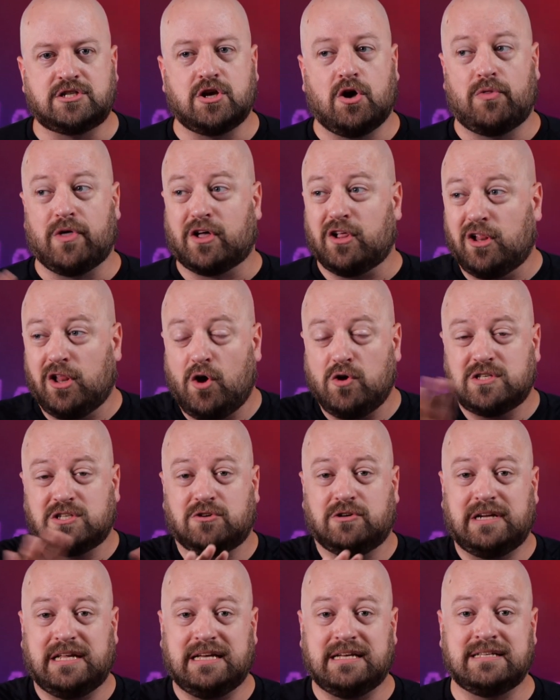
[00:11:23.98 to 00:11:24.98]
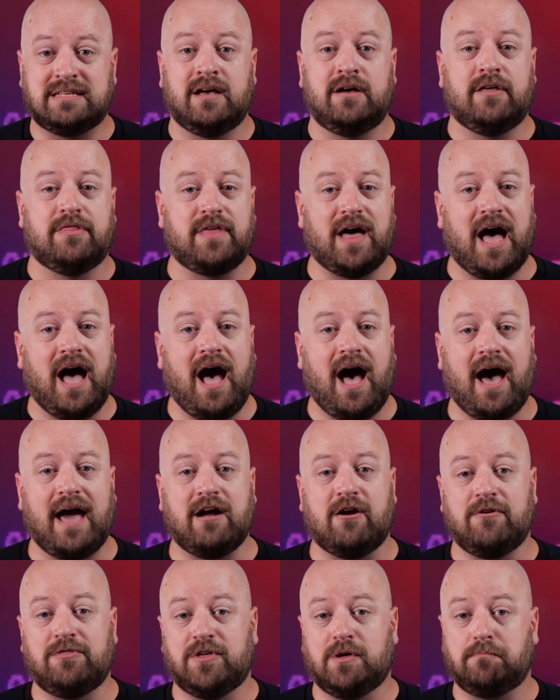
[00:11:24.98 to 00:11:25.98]
So the closer it is, the
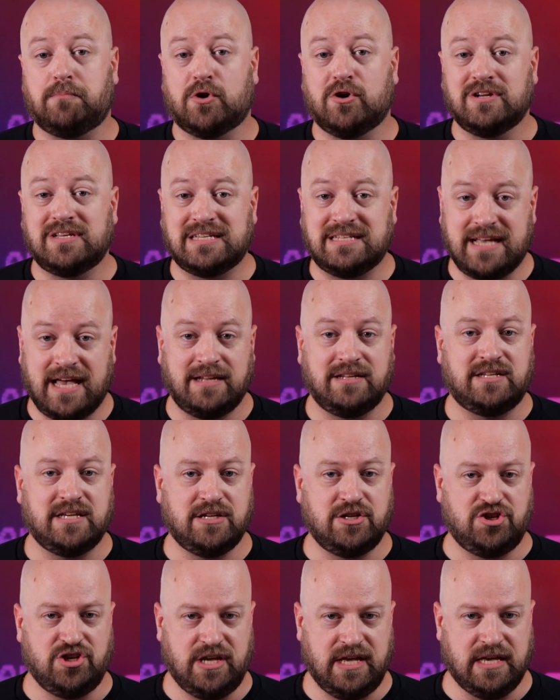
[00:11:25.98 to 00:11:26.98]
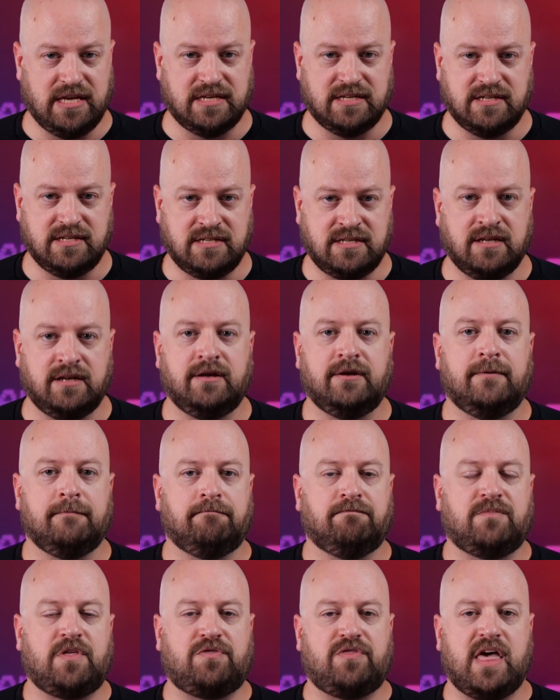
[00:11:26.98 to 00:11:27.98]
higher the percentage is
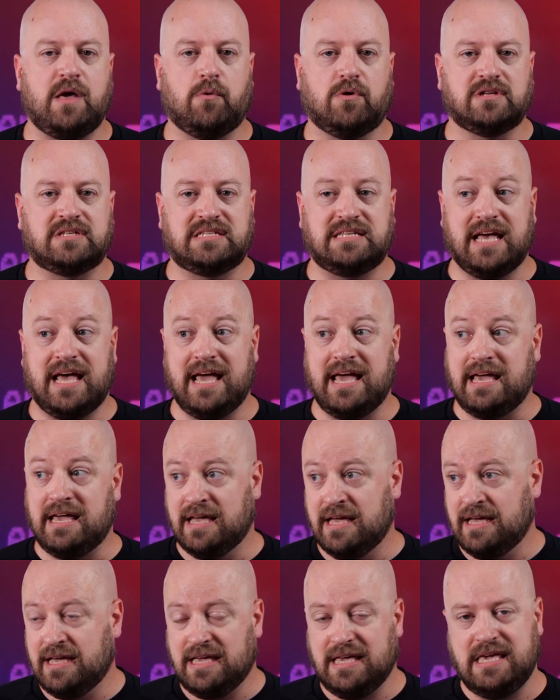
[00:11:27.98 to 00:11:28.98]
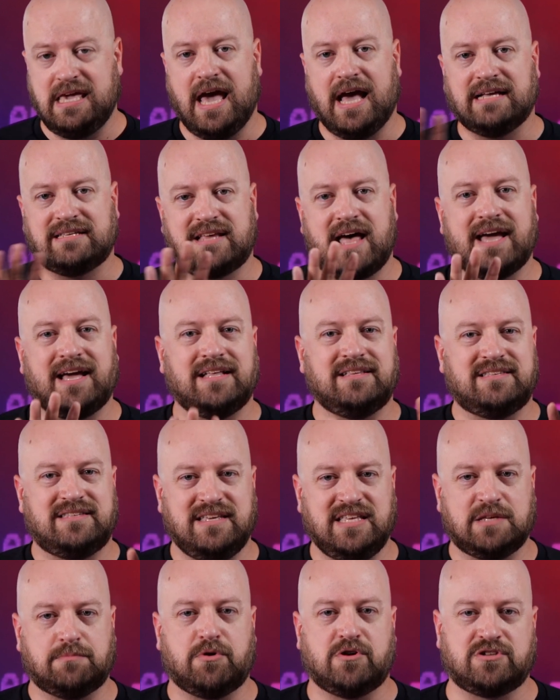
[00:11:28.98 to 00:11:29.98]
that they will say, yes, I can
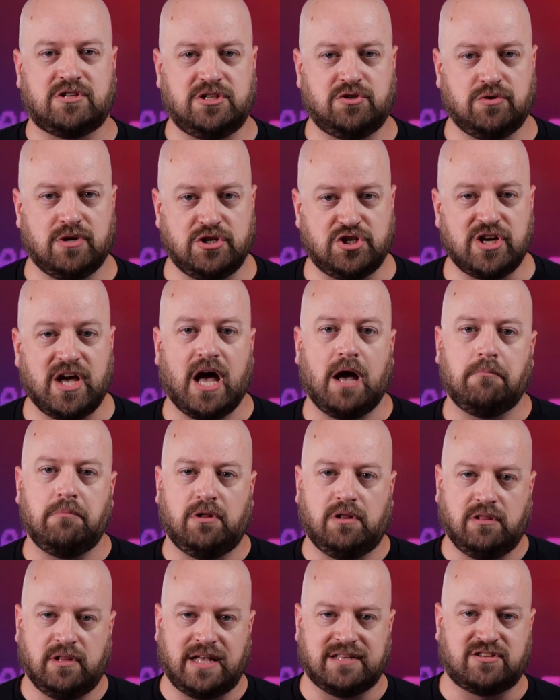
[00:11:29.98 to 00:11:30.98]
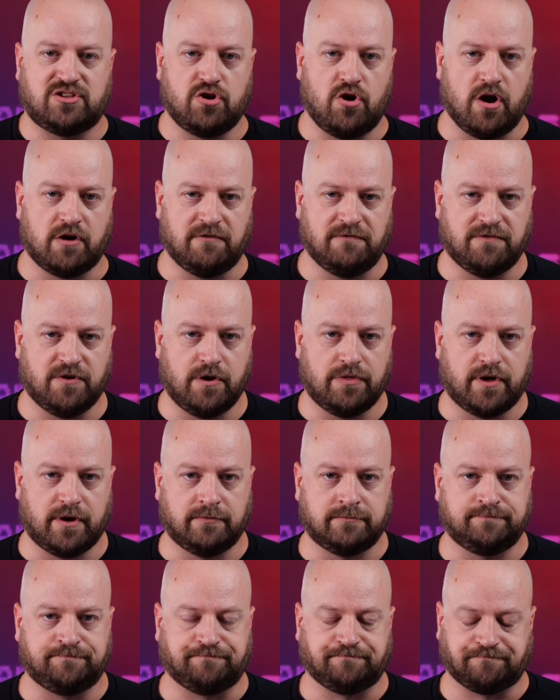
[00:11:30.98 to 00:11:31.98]
see this person doing a job. Let's talk further.